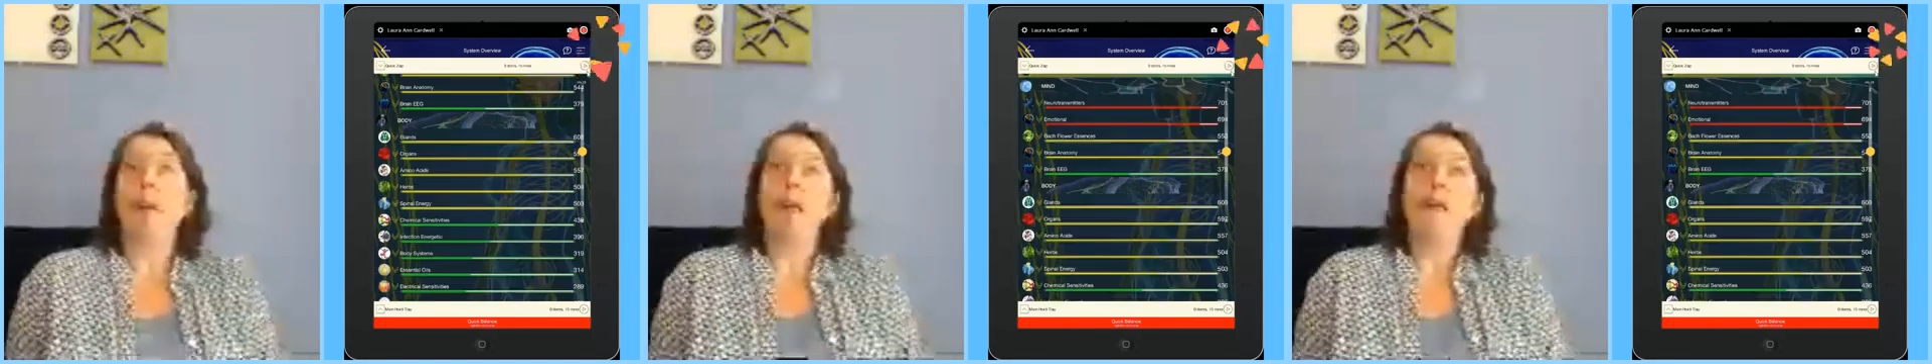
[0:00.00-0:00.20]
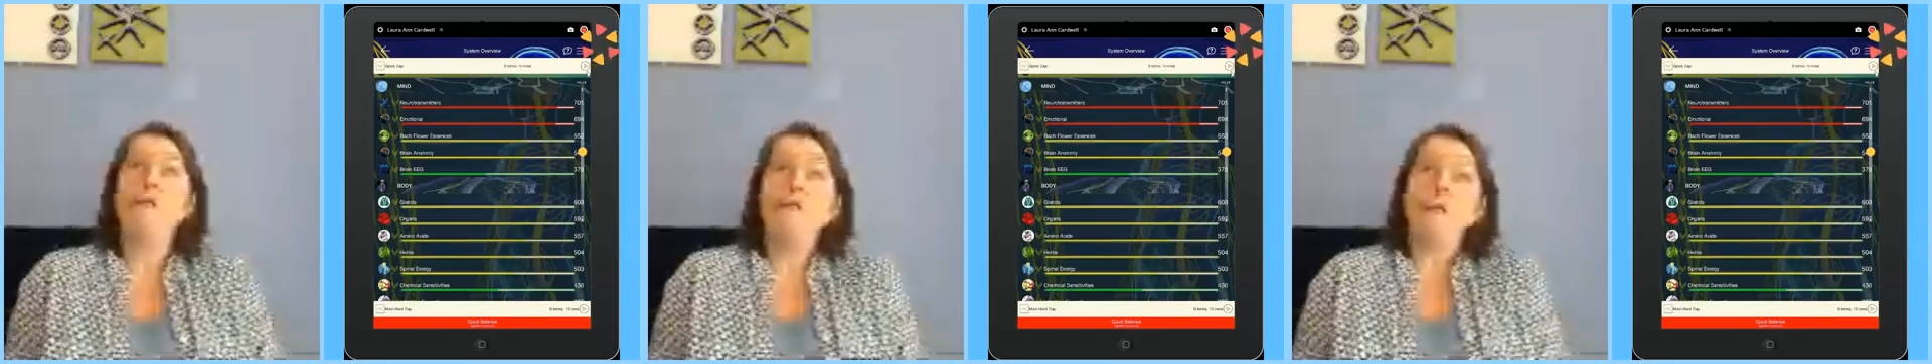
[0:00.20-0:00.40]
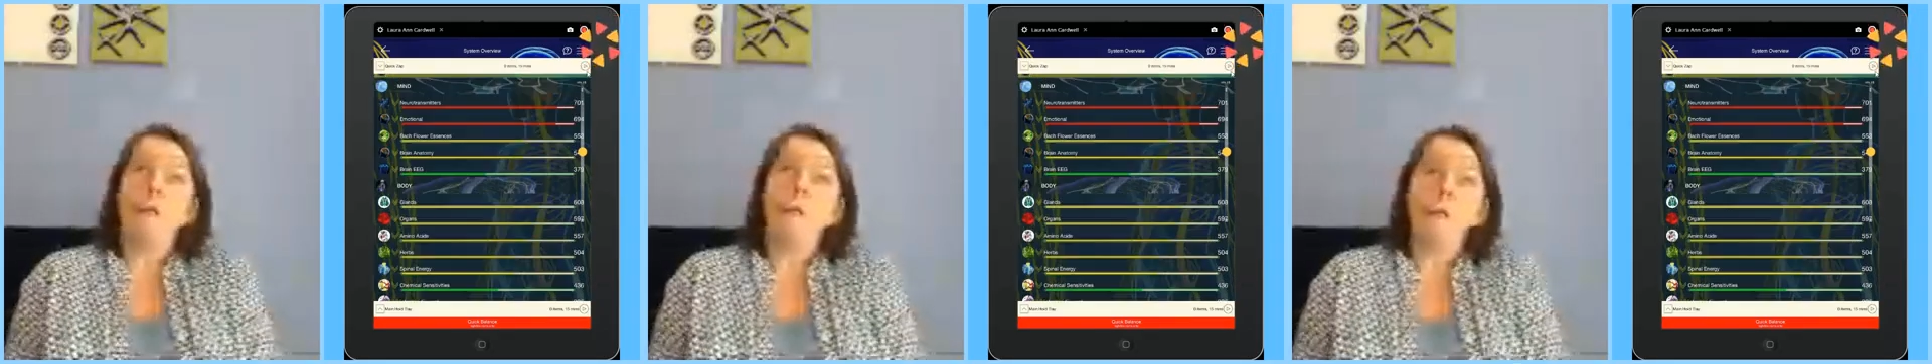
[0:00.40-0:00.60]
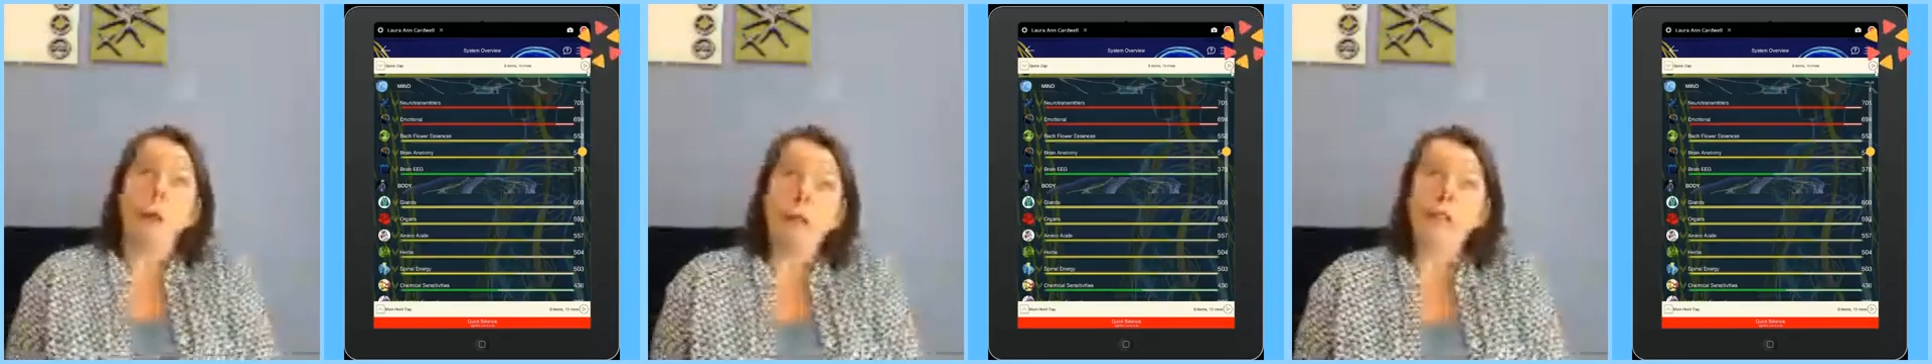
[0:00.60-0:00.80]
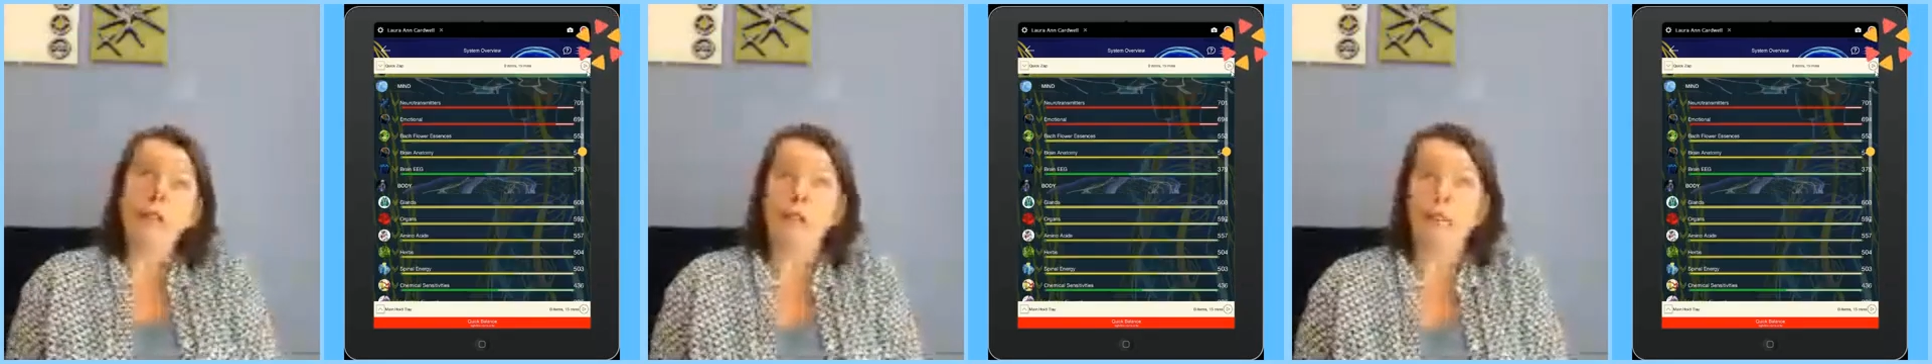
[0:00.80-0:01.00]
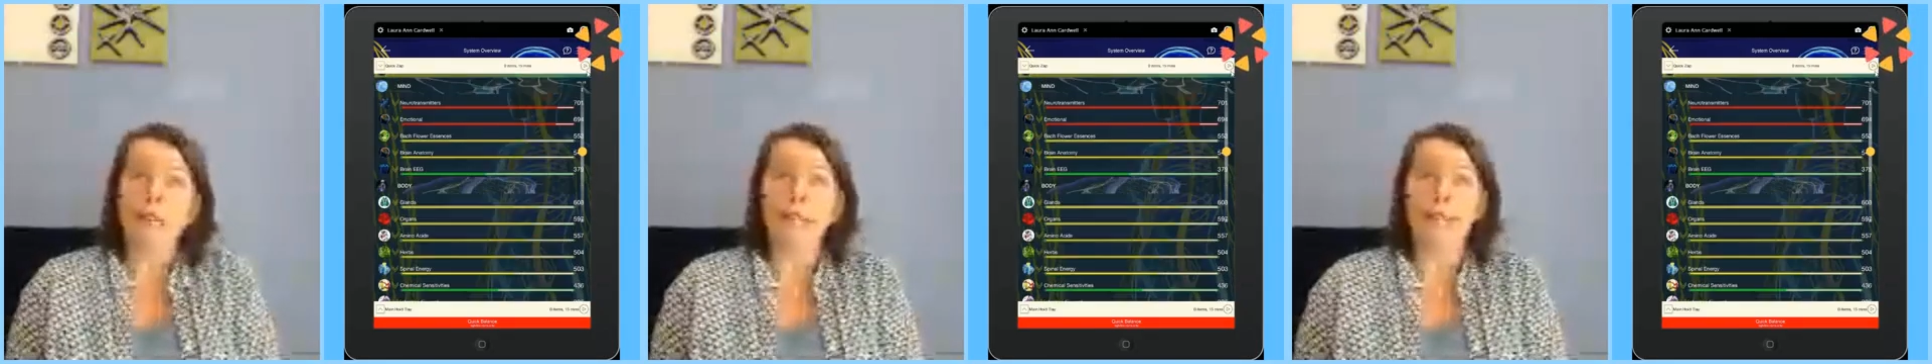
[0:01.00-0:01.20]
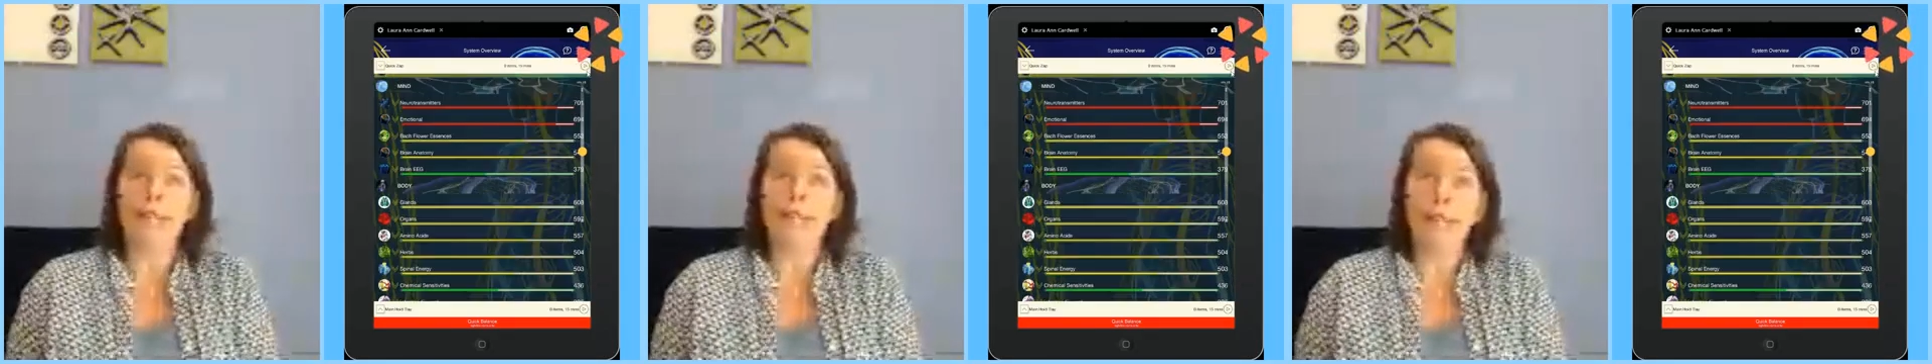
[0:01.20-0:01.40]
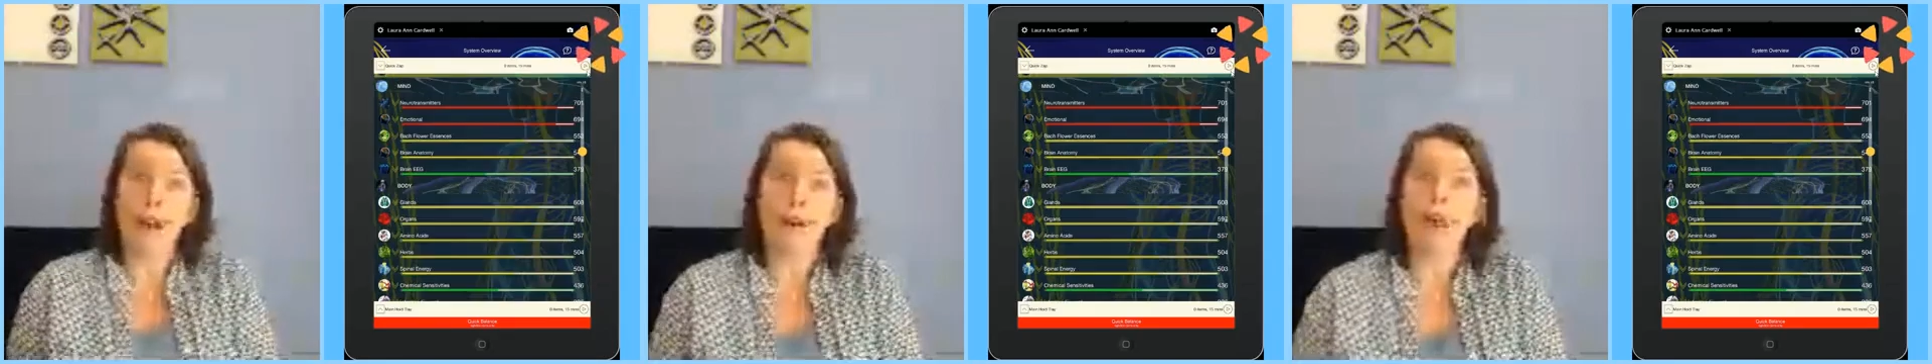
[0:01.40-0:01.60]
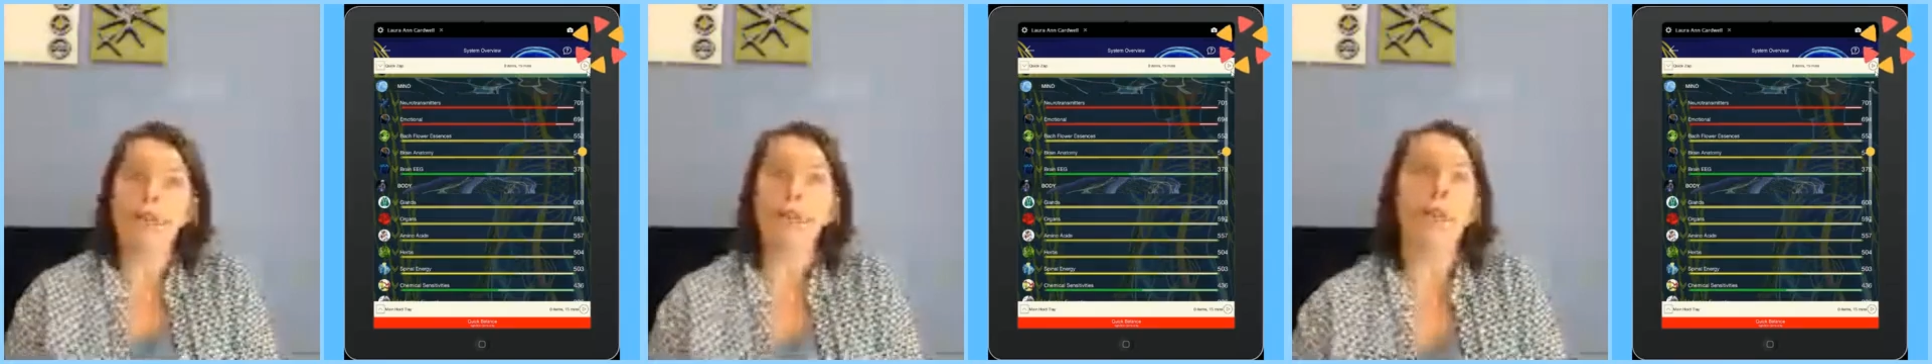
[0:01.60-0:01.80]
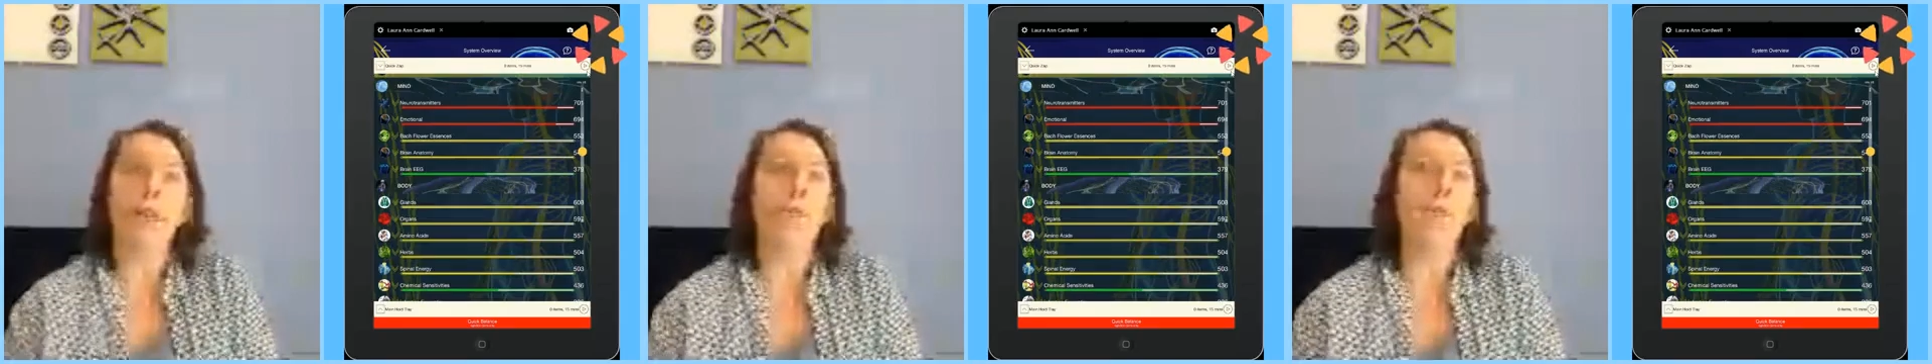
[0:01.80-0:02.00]
inflammation
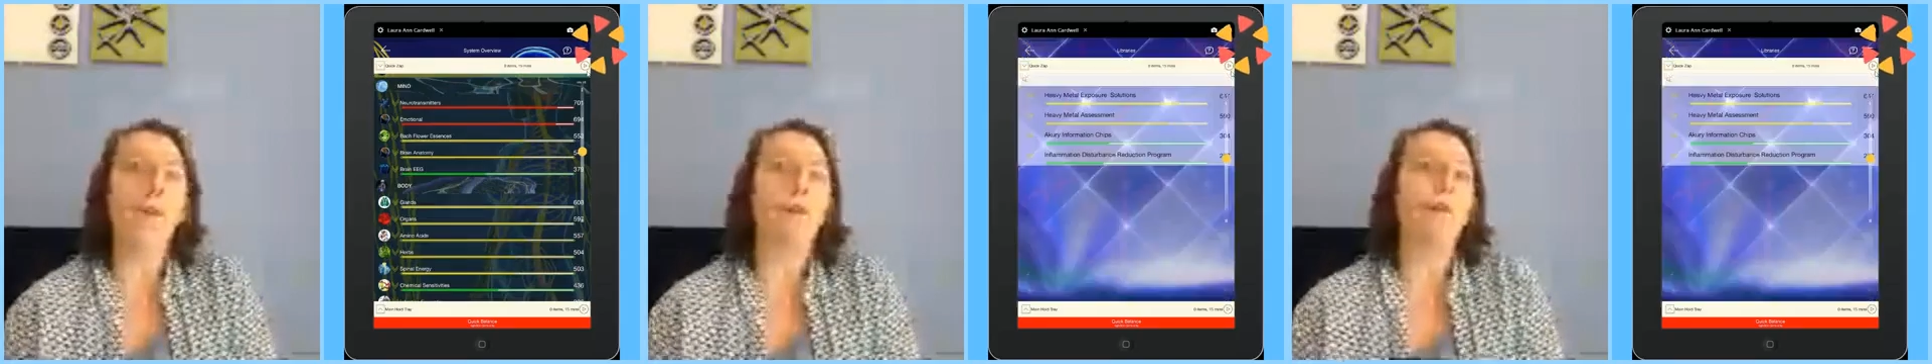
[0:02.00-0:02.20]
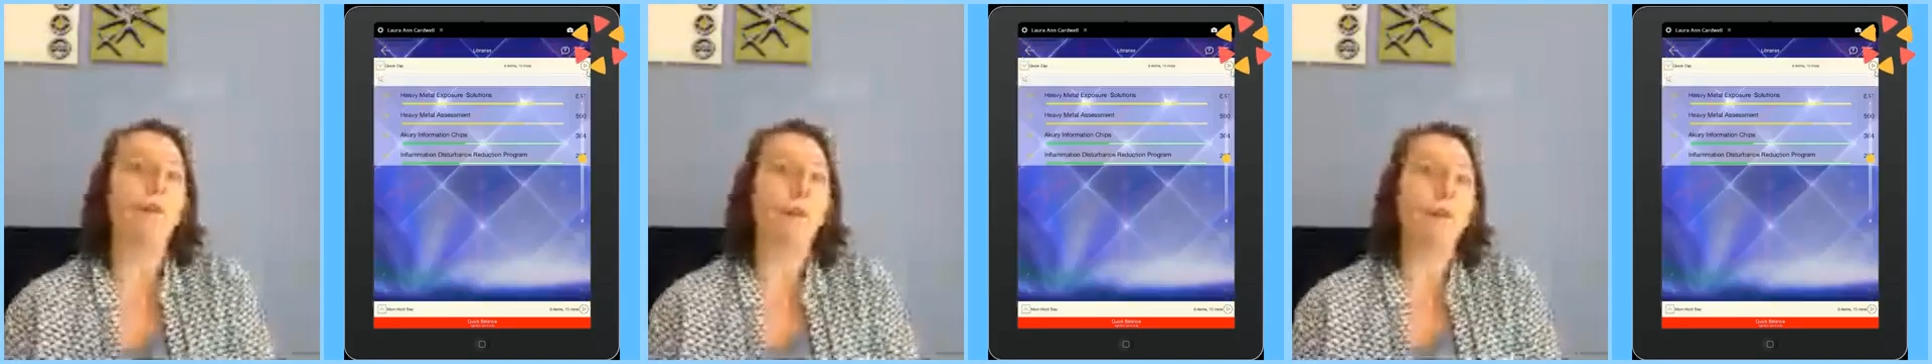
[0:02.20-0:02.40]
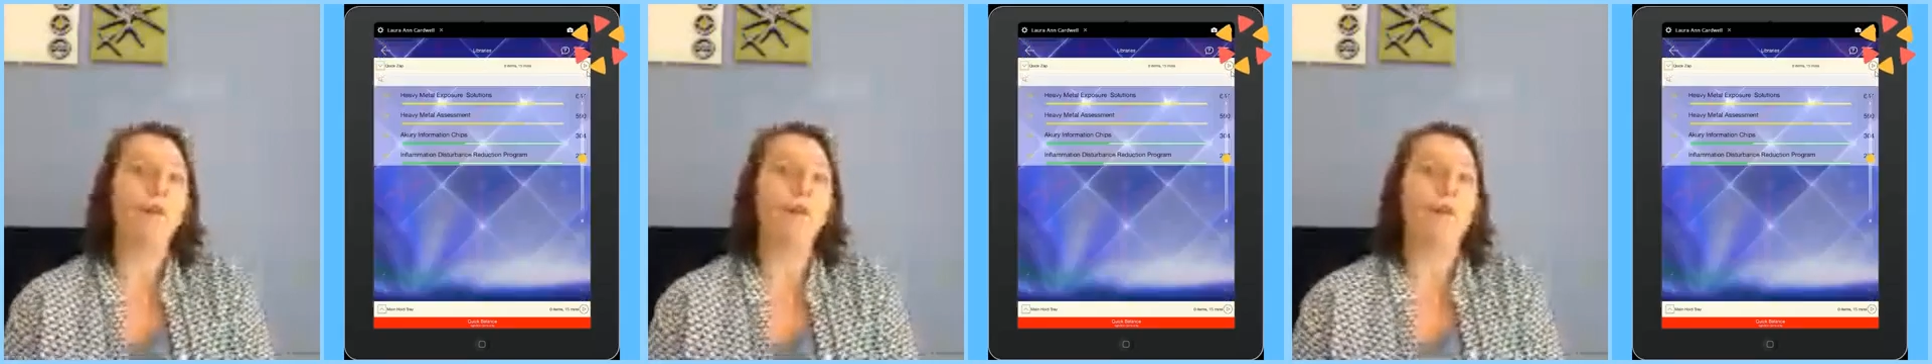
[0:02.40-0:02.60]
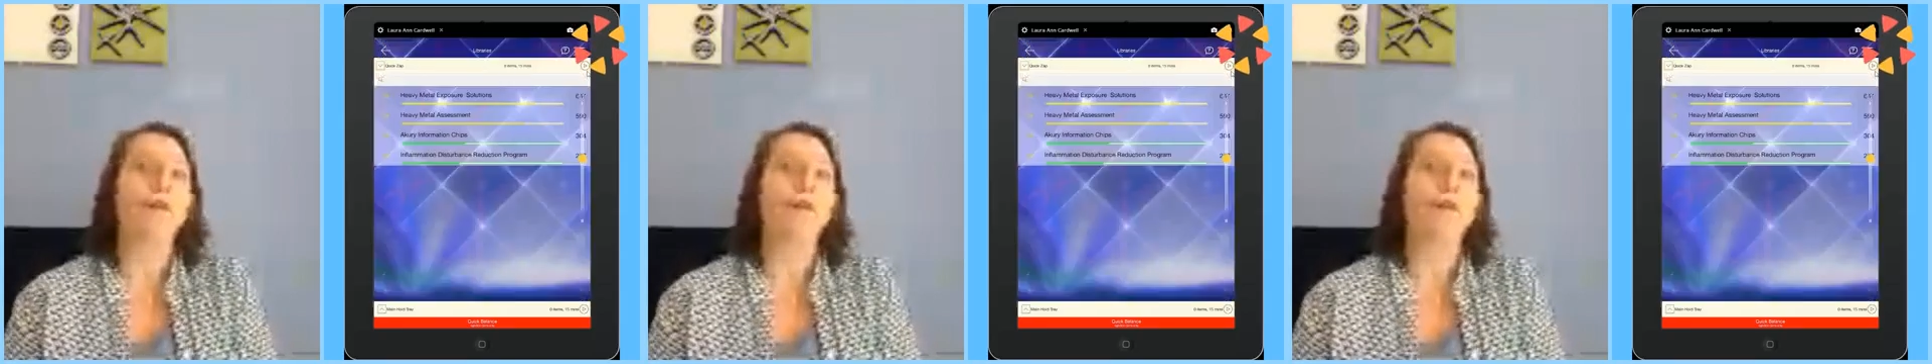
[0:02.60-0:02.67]
itself can be the root